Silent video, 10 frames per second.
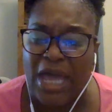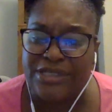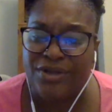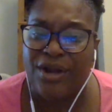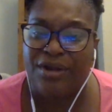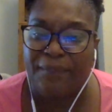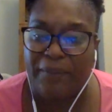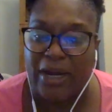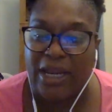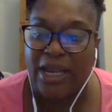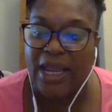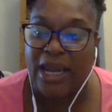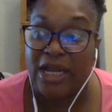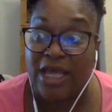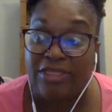I start to pray. And
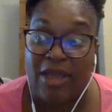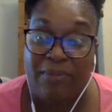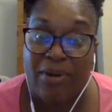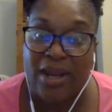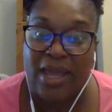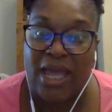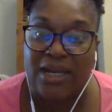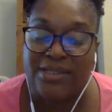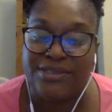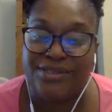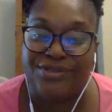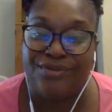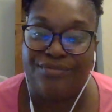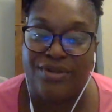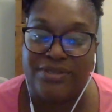then after I pray, I listen to
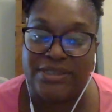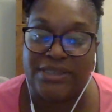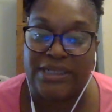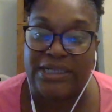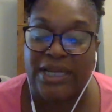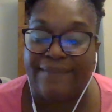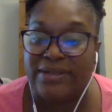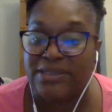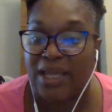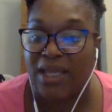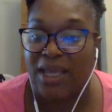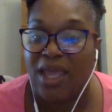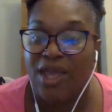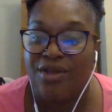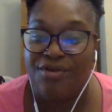a music to clean up my psyche.
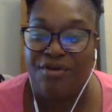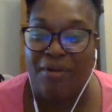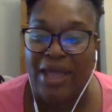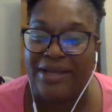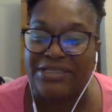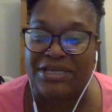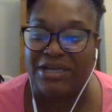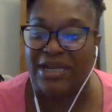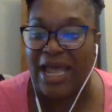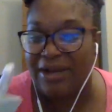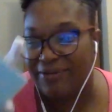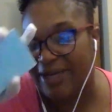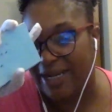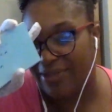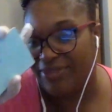You know why? Because they'll download
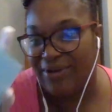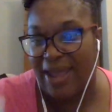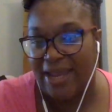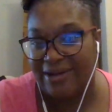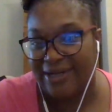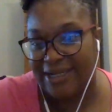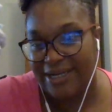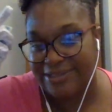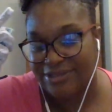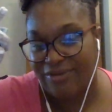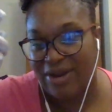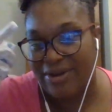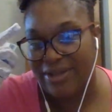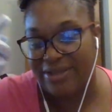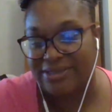that in your third eye. You need to clean up your
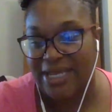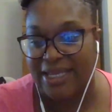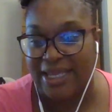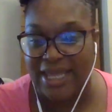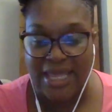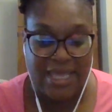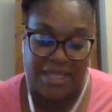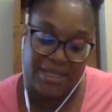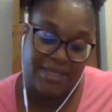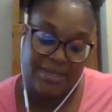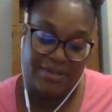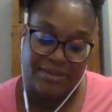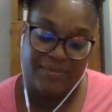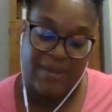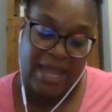crown and your psyche.
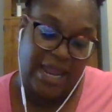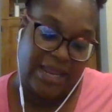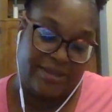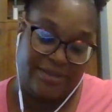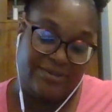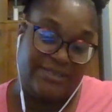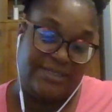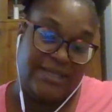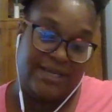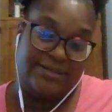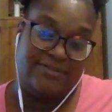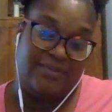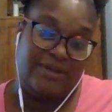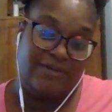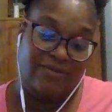And you'll be all right. You'll see things from
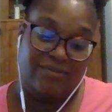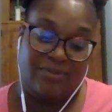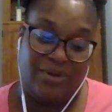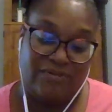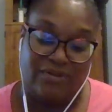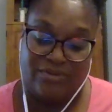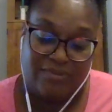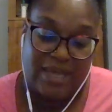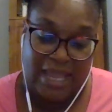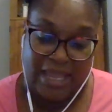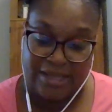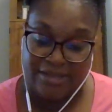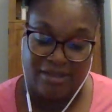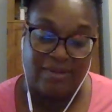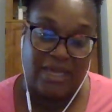a different point of view. You'll be all right.
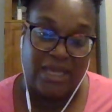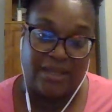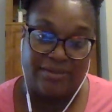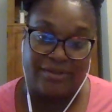You'll be good.